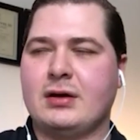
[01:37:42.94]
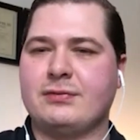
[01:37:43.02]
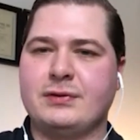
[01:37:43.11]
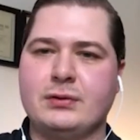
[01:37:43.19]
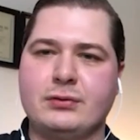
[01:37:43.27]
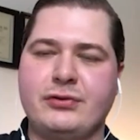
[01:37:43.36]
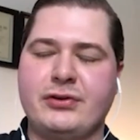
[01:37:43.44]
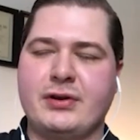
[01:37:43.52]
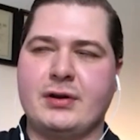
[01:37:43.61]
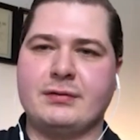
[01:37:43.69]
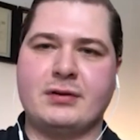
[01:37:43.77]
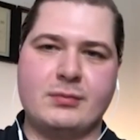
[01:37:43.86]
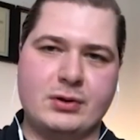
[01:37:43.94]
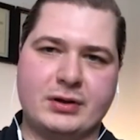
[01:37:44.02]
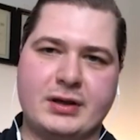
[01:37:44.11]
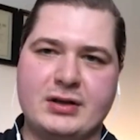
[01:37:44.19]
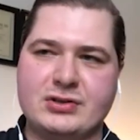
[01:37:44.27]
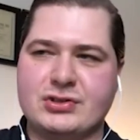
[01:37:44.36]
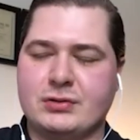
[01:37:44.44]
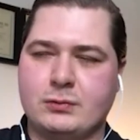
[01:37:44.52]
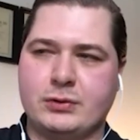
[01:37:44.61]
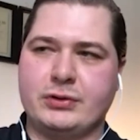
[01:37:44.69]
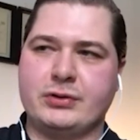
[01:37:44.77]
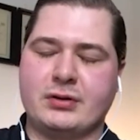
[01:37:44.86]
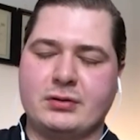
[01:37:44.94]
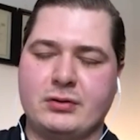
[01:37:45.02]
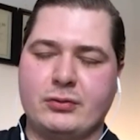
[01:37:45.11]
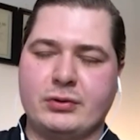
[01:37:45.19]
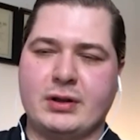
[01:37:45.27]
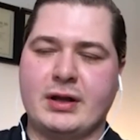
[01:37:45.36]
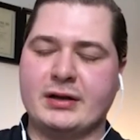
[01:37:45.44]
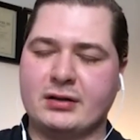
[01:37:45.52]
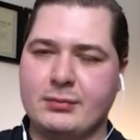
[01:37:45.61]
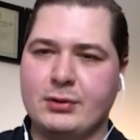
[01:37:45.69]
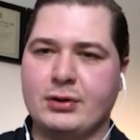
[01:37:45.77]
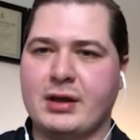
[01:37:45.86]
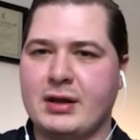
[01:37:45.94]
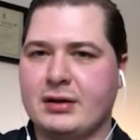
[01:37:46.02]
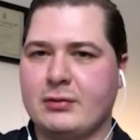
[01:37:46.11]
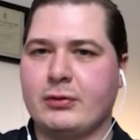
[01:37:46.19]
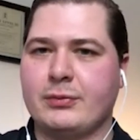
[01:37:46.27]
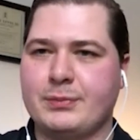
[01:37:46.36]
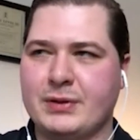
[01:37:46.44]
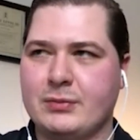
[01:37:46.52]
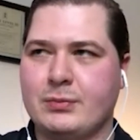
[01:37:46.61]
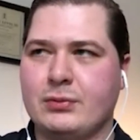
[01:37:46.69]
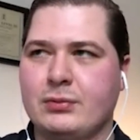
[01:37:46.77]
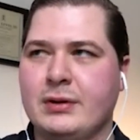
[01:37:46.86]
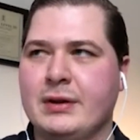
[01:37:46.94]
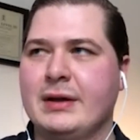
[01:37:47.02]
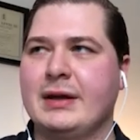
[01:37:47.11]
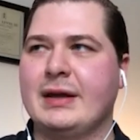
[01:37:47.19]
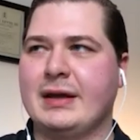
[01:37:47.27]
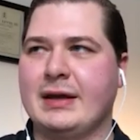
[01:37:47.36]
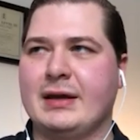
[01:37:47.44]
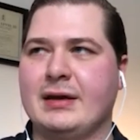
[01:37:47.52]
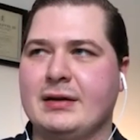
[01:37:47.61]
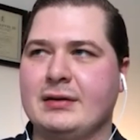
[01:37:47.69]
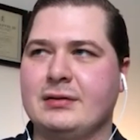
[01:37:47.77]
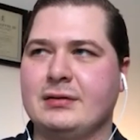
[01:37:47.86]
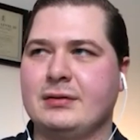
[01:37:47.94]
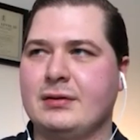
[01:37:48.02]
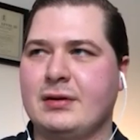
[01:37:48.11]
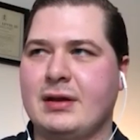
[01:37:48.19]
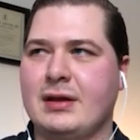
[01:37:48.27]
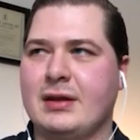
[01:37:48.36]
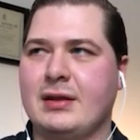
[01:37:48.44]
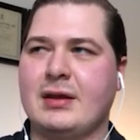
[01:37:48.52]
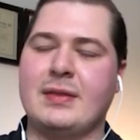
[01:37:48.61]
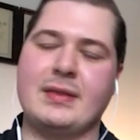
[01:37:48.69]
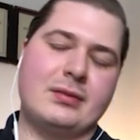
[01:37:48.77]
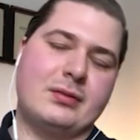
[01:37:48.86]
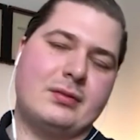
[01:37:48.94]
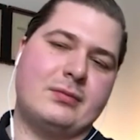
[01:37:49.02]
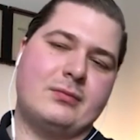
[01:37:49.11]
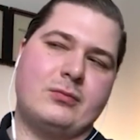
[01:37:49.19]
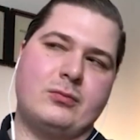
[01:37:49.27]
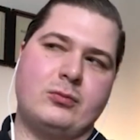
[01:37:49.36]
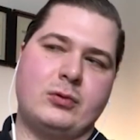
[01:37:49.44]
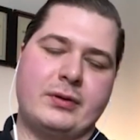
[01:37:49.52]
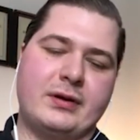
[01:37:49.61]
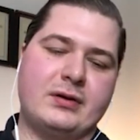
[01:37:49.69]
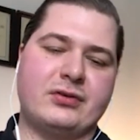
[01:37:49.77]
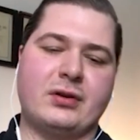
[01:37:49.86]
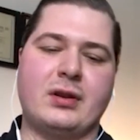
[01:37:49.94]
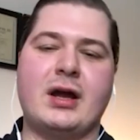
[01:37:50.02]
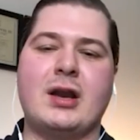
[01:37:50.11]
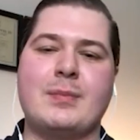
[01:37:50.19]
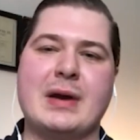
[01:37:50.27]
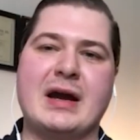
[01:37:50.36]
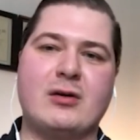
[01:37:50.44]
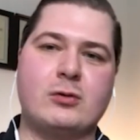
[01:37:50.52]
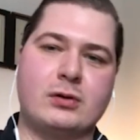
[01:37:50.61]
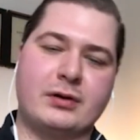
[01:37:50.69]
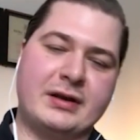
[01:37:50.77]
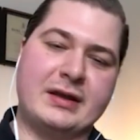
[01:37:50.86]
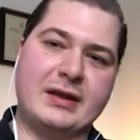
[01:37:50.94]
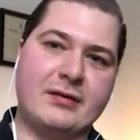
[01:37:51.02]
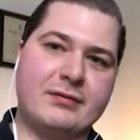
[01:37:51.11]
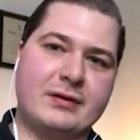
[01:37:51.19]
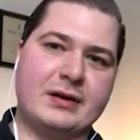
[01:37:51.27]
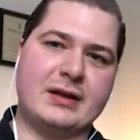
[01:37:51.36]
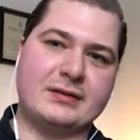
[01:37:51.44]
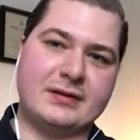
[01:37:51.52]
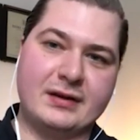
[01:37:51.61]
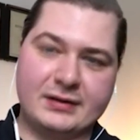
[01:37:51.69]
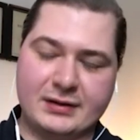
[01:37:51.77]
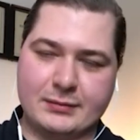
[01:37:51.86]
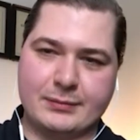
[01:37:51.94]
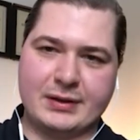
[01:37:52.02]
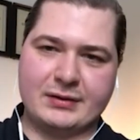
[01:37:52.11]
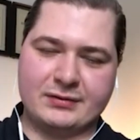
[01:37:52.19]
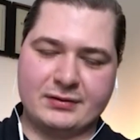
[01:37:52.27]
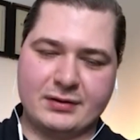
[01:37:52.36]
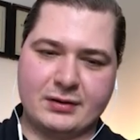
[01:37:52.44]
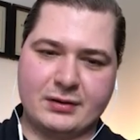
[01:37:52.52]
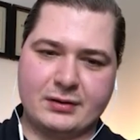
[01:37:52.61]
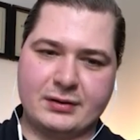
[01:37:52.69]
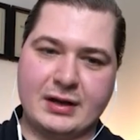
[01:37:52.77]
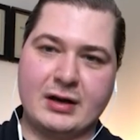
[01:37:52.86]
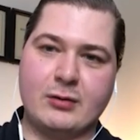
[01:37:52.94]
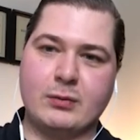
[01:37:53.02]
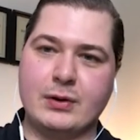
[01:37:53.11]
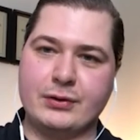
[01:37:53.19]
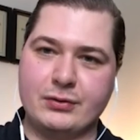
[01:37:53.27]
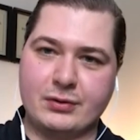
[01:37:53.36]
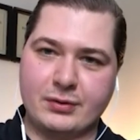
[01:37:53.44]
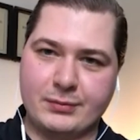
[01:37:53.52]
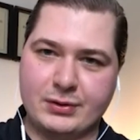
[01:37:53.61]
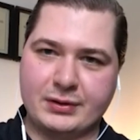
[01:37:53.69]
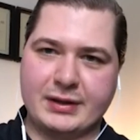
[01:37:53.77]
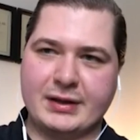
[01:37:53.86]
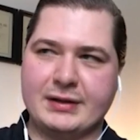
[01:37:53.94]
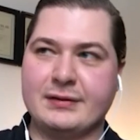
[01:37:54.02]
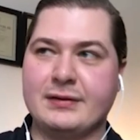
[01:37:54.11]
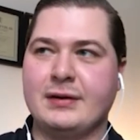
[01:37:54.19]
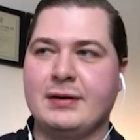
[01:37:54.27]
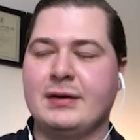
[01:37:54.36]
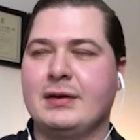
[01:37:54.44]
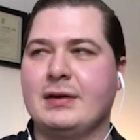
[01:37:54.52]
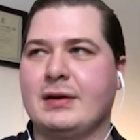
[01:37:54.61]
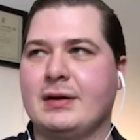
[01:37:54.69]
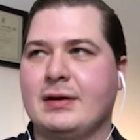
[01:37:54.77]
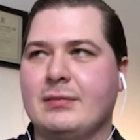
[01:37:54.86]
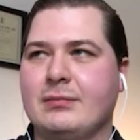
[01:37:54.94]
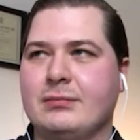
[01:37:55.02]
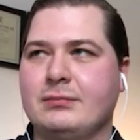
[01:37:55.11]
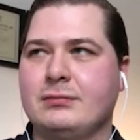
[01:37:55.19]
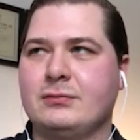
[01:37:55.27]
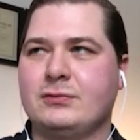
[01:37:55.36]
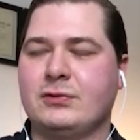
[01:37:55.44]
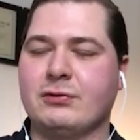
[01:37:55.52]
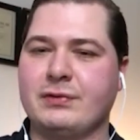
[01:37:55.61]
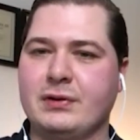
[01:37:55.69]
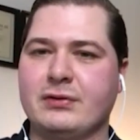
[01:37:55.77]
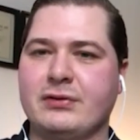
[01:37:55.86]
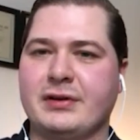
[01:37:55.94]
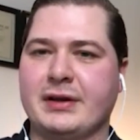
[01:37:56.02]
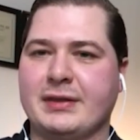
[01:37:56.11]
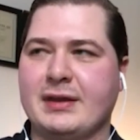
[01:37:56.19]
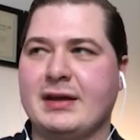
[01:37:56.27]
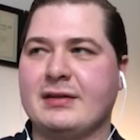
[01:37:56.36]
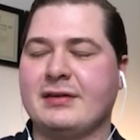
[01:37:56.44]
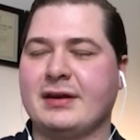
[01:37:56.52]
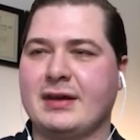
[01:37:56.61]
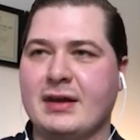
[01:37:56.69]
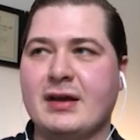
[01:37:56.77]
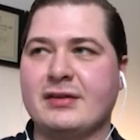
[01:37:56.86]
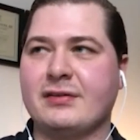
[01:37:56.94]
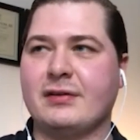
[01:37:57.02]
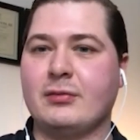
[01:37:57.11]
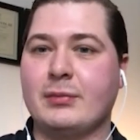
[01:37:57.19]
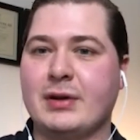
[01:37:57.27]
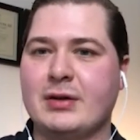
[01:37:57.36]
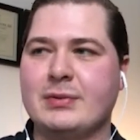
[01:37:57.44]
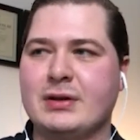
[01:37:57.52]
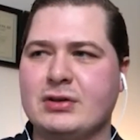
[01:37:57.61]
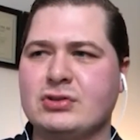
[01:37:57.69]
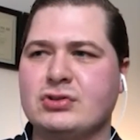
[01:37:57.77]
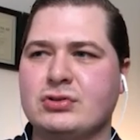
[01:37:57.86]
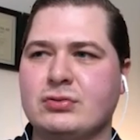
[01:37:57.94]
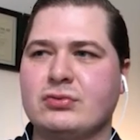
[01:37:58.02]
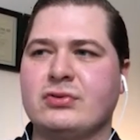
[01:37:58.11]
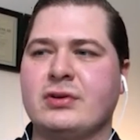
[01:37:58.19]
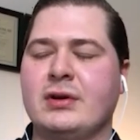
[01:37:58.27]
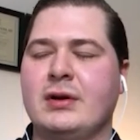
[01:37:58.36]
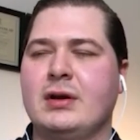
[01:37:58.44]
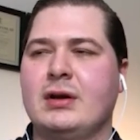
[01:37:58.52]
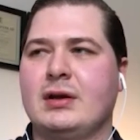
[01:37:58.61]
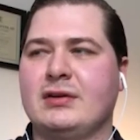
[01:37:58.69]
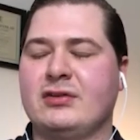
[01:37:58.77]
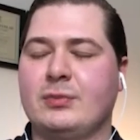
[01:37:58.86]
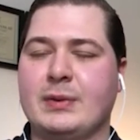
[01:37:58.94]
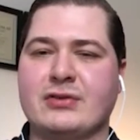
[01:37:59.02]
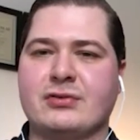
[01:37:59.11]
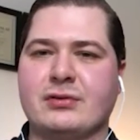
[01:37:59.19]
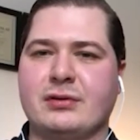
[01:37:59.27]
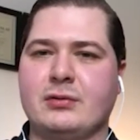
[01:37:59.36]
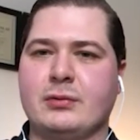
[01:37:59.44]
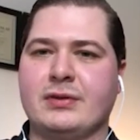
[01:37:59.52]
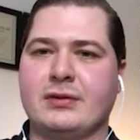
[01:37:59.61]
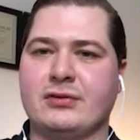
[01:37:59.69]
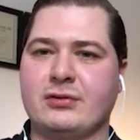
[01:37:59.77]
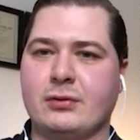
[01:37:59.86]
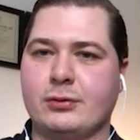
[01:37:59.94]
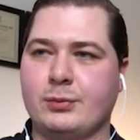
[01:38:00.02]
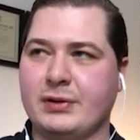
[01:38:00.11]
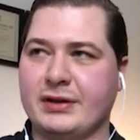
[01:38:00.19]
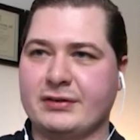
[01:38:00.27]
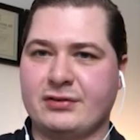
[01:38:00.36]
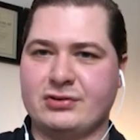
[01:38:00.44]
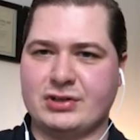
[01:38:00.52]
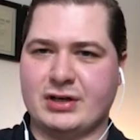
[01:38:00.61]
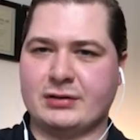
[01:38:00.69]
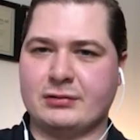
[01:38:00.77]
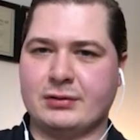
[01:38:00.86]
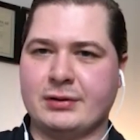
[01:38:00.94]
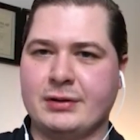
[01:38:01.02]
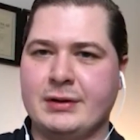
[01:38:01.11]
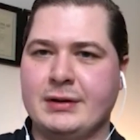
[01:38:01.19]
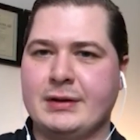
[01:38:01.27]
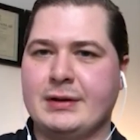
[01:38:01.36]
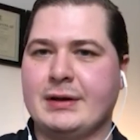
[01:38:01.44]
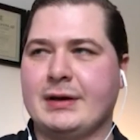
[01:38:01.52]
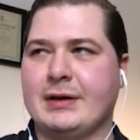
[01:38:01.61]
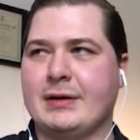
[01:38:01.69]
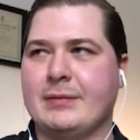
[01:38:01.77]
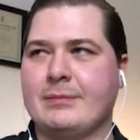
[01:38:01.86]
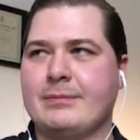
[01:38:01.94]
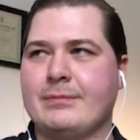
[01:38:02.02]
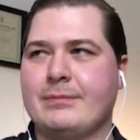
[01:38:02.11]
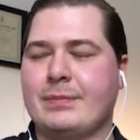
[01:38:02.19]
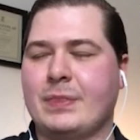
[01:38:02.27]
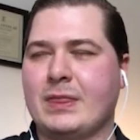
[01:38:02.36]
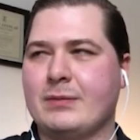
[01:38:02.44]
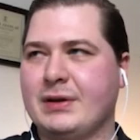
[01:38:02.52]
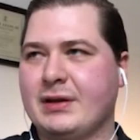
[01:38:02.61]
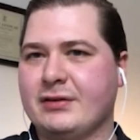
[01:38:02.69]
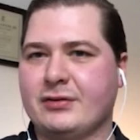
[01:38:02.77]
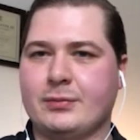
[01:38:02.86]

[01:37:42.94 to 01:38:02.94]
fields of communication where you're doing a lot of communicating with people, and where there's a lot of power given and taken based on how well you communicate. For fields like that, it's like, yes, there may be issues, especially with the solar plexus chakra, because a